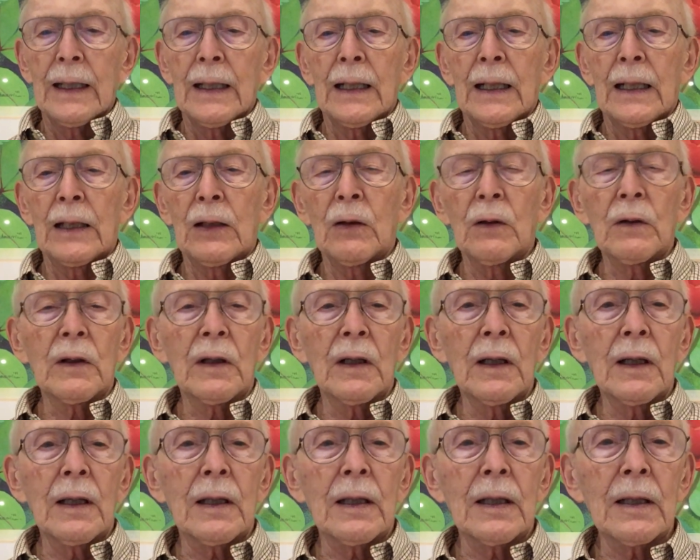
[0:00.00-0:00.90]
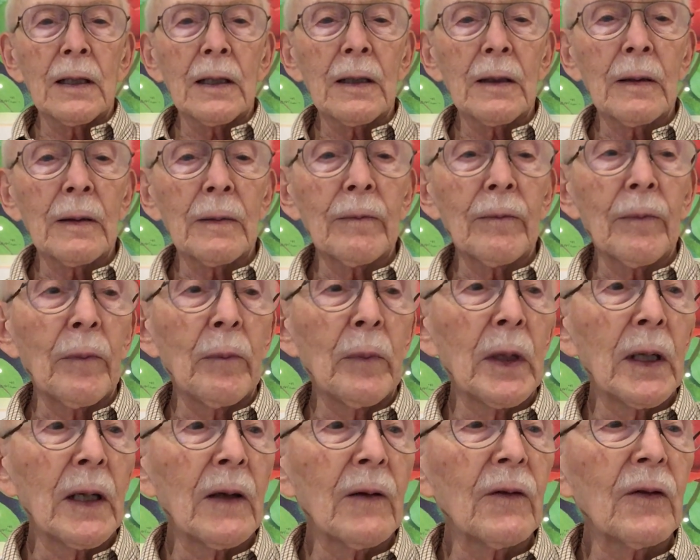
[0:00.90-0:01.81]
I don't think
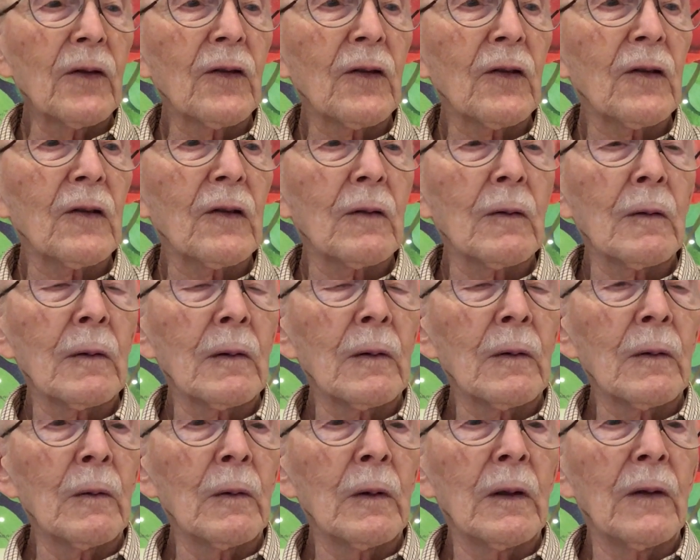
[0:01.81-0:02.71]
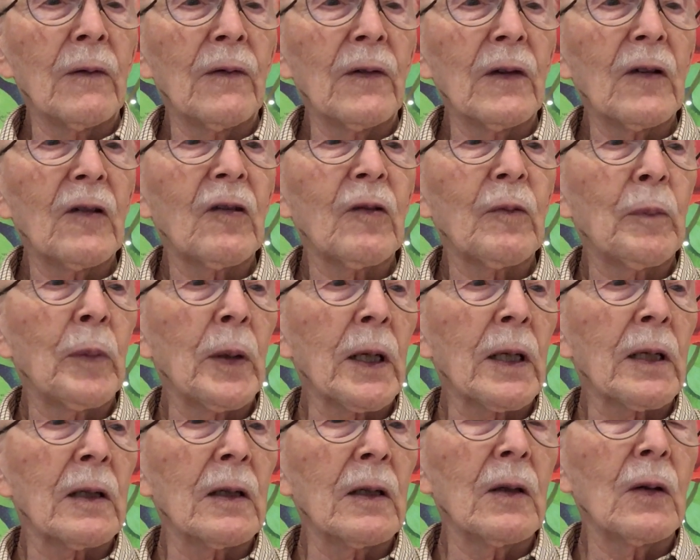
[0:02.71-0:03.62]
many of us would have
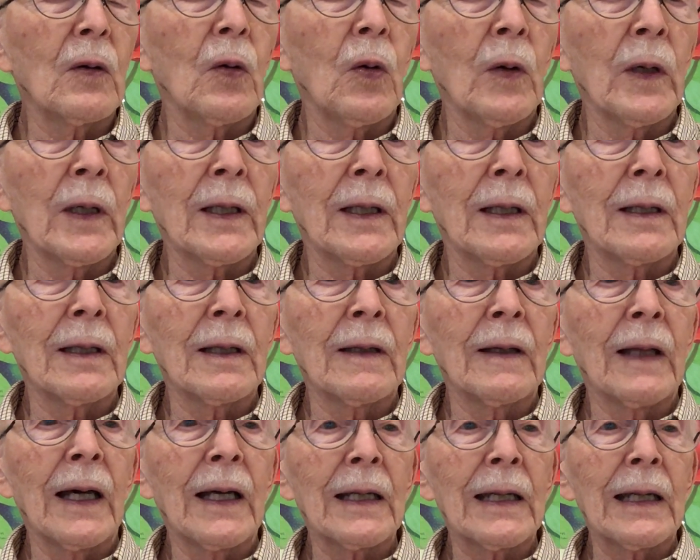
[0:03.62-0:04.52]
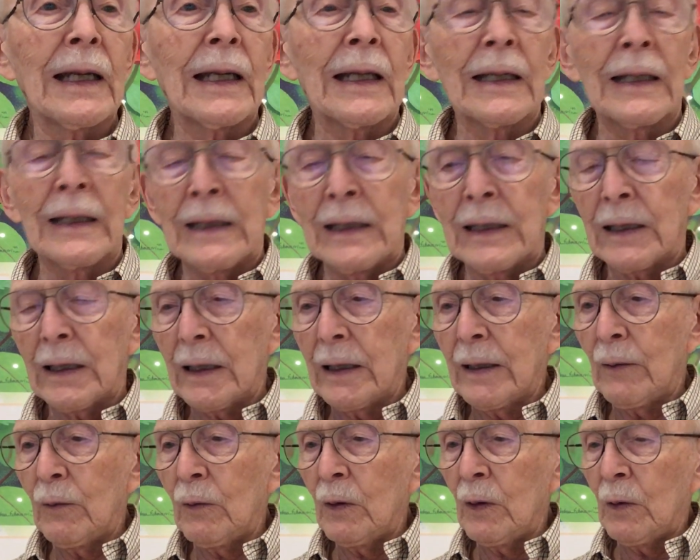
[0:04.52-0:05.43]
expected quite that
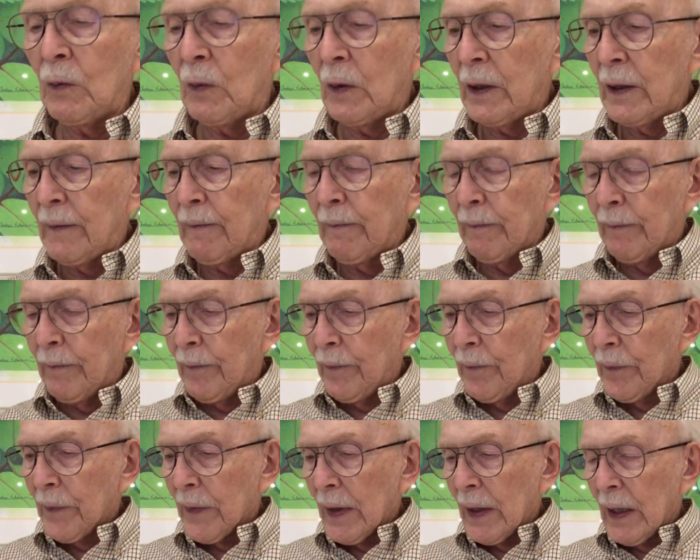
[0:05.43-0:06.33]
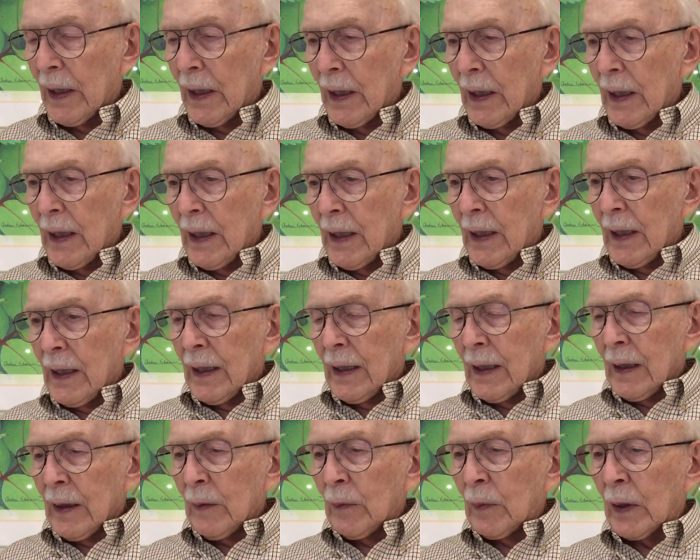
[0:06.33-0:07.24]
ending, would we?
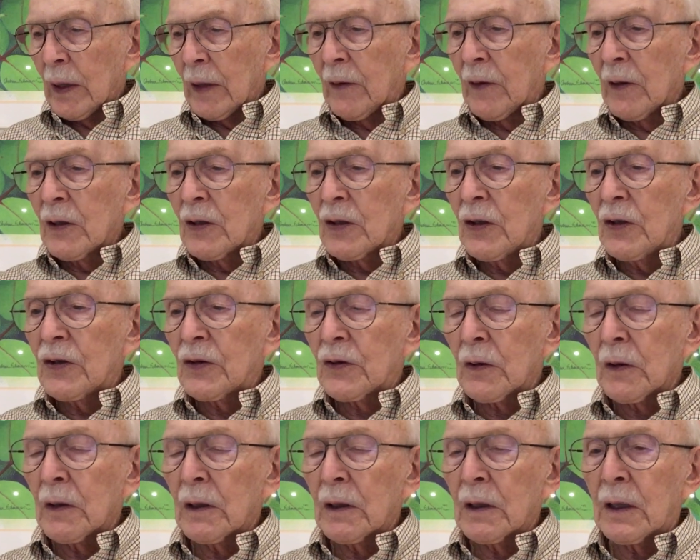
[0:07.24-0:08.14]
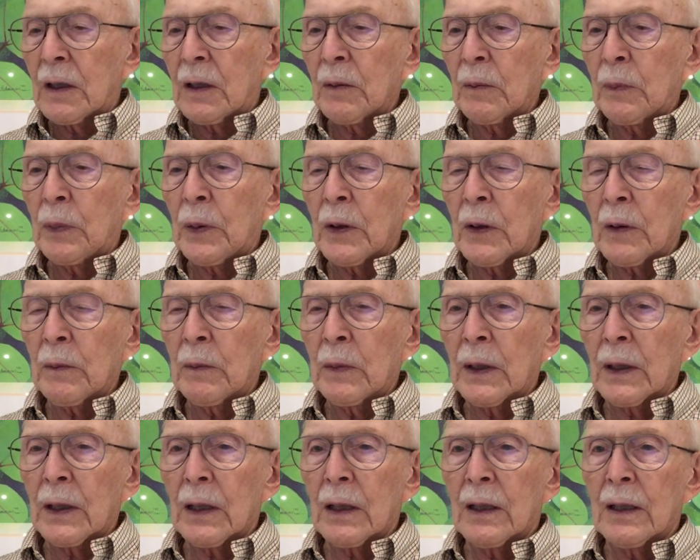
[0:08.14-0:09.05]
But I think she's trying to
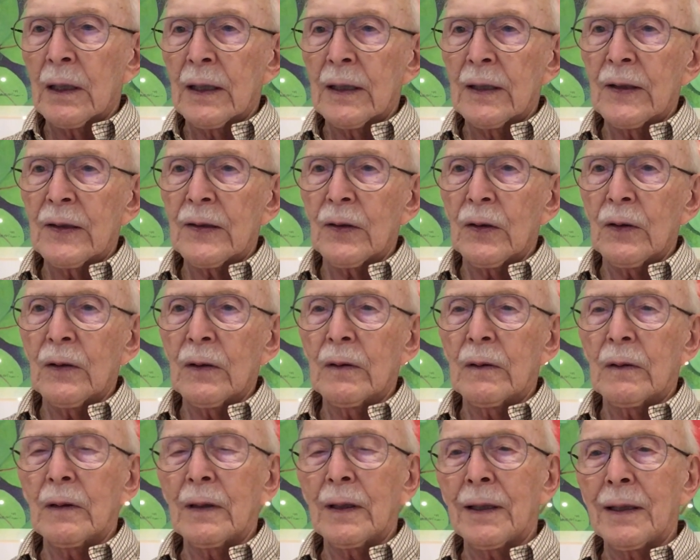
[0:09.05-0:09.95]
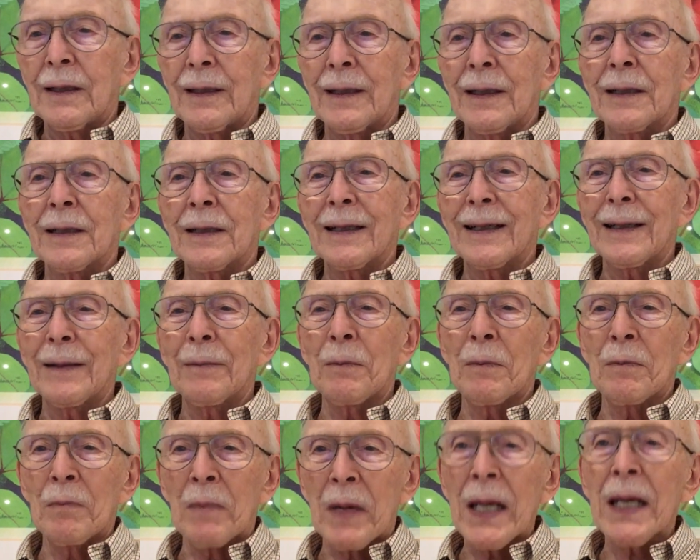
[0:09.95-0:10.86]
compartmentalize or
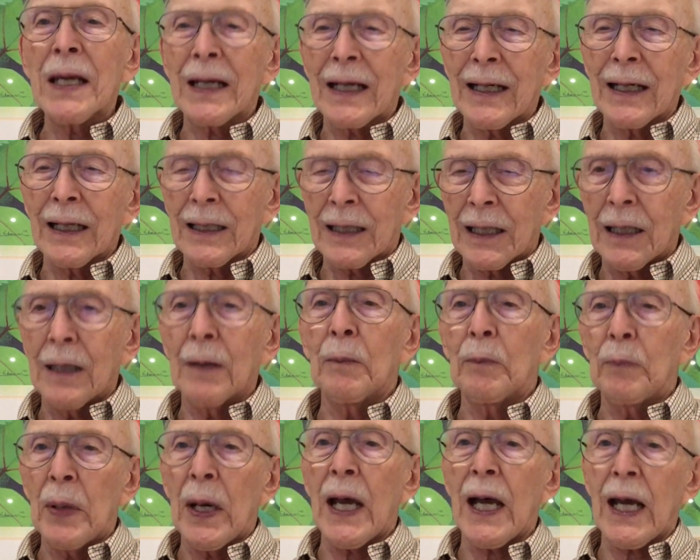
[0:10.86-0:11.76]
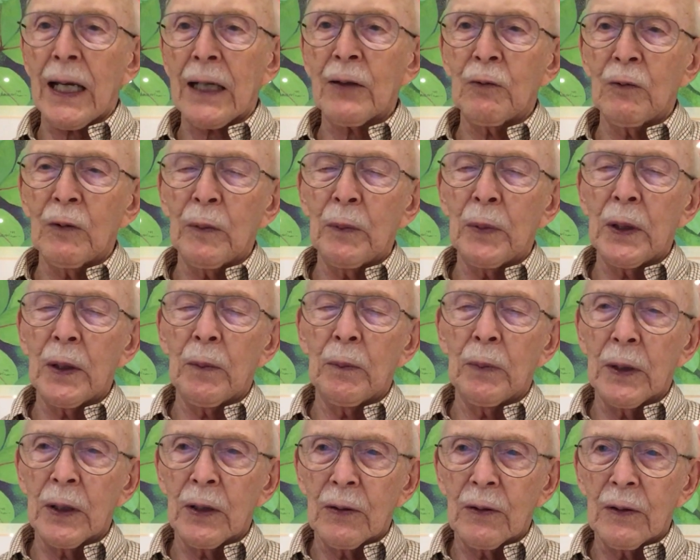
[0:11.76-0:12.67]
make compact would be a
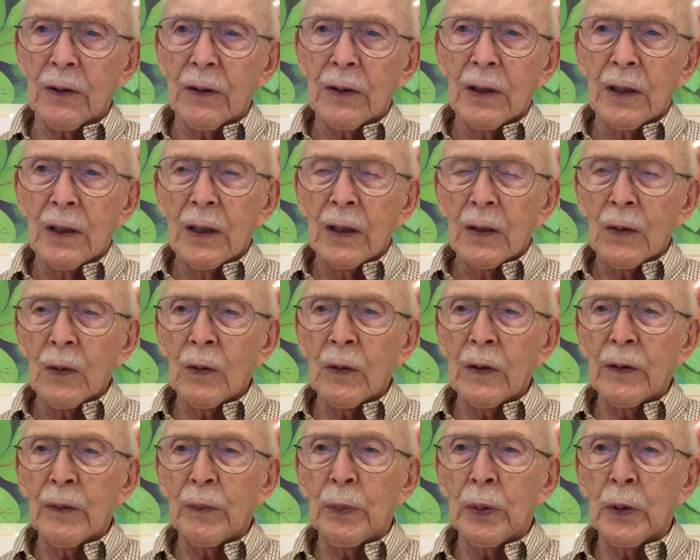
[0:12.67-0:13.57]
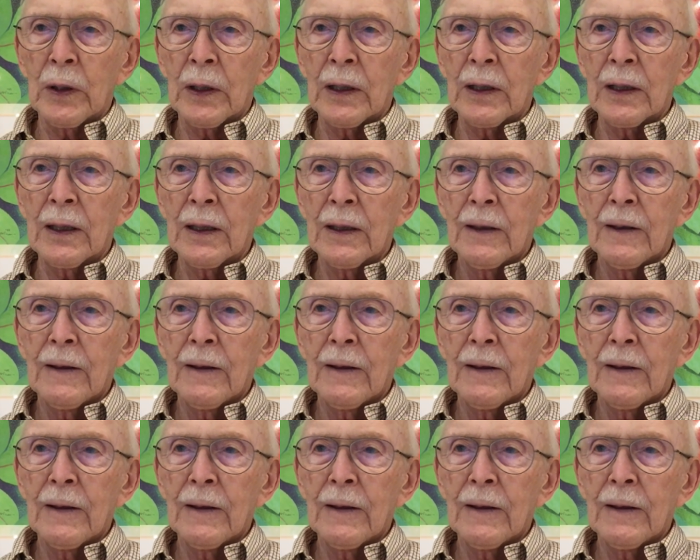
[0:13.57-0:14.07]
better way of putting it.